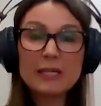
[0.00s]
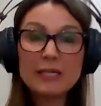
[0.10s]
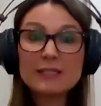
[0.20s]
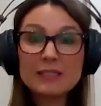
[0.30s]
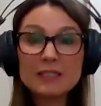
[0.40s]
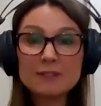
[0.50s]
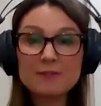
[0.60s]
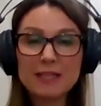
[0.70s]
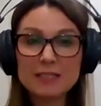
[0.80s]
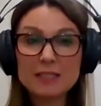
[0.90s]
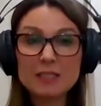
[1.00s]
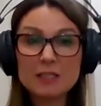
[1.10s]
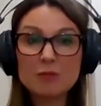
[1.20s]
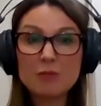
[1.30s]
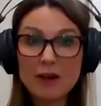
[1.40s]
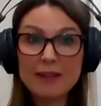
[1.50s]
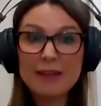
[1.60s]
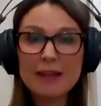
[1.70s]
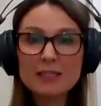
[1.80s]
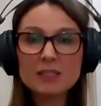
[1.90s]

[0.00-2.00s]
He's still affected by that.